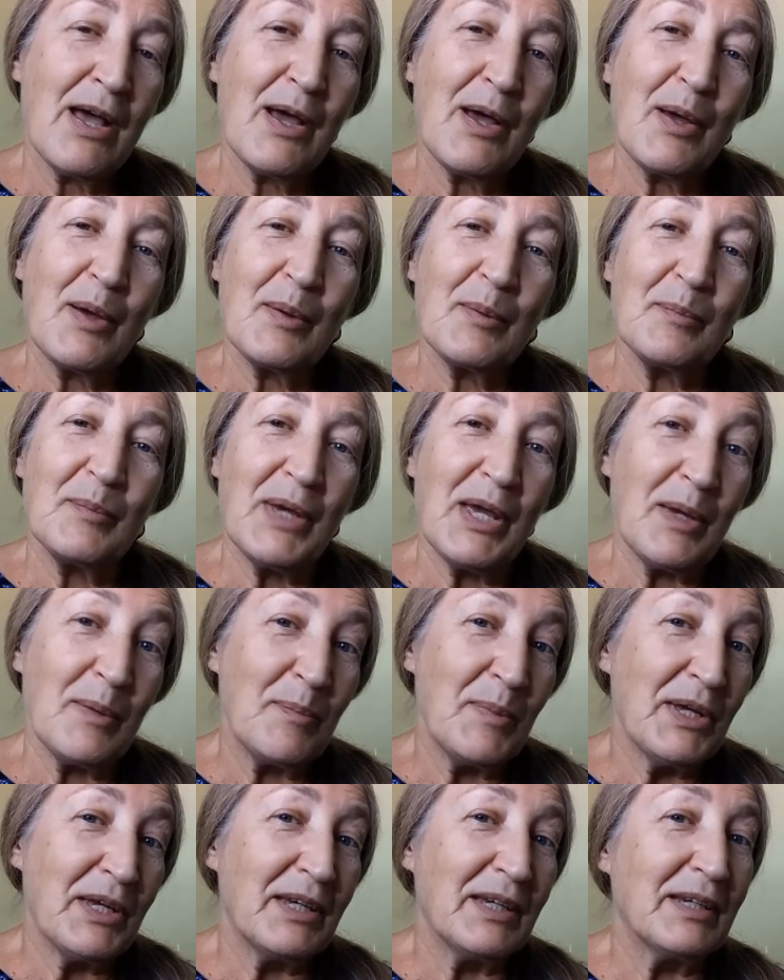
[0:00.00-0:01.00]

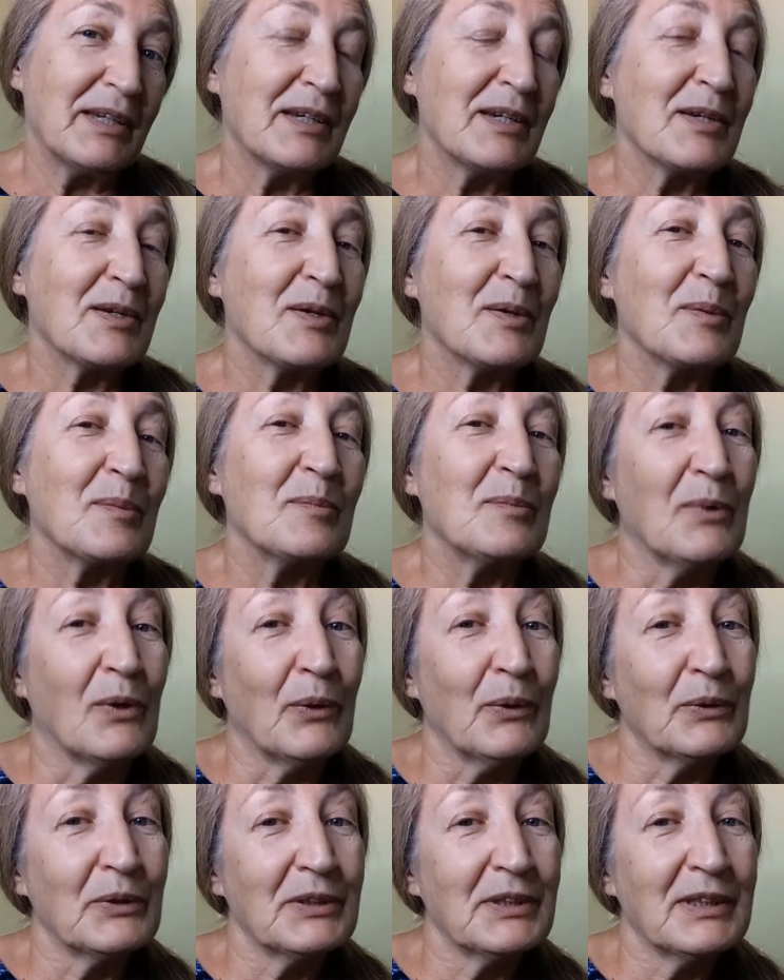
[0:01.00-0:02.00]
Maybe
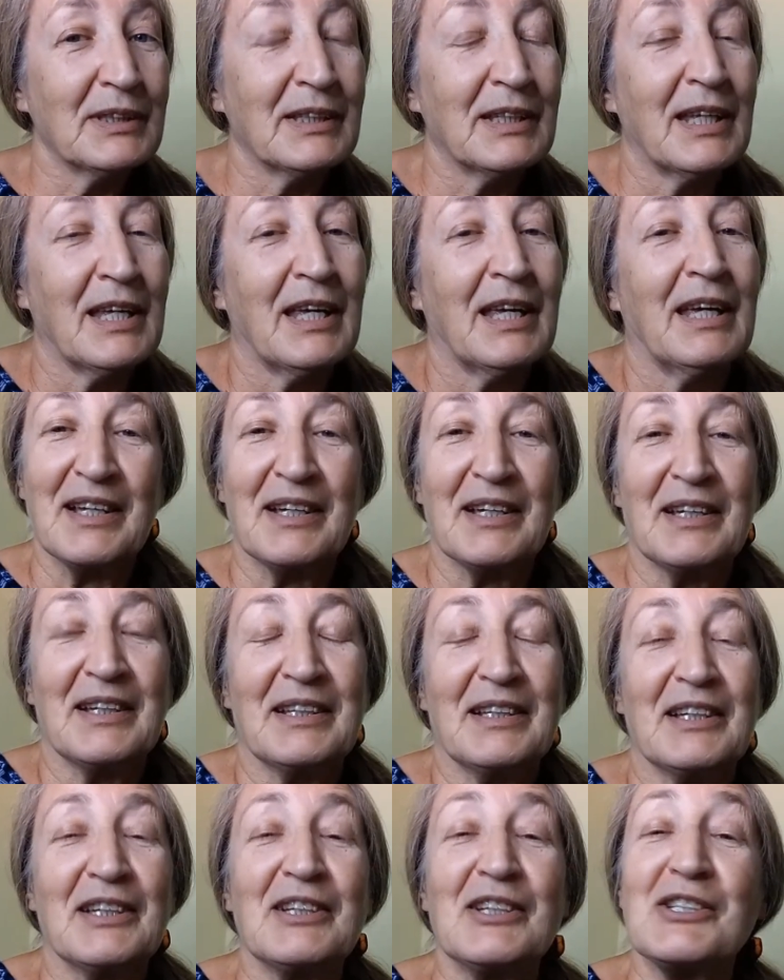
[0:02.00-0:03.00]
both the
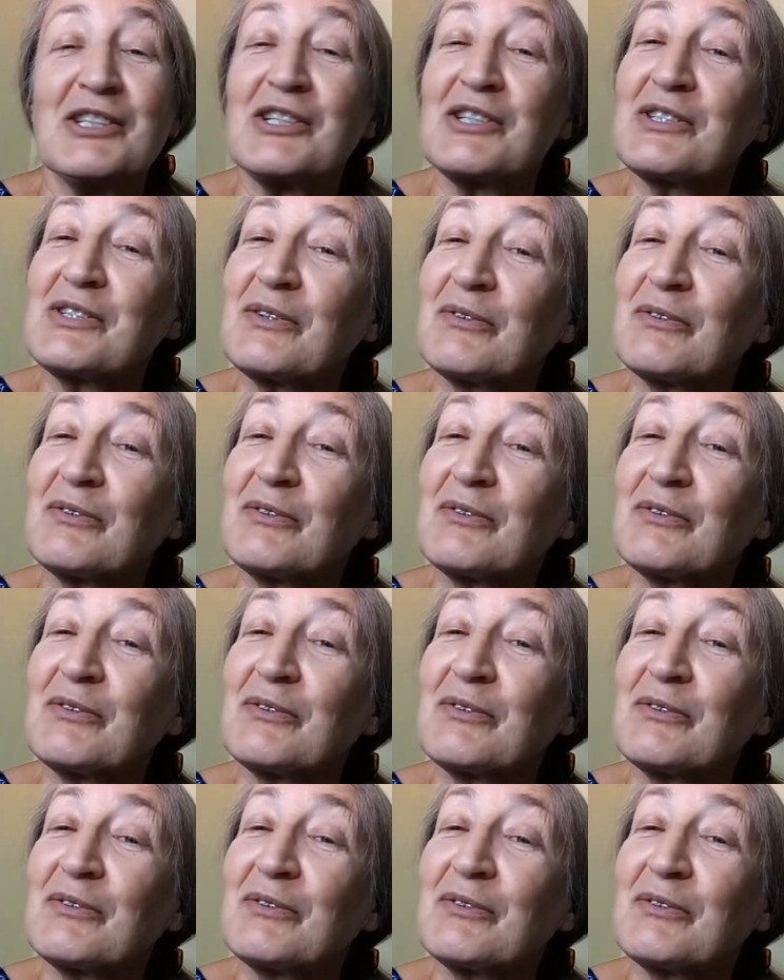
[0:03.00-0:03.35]
creatures of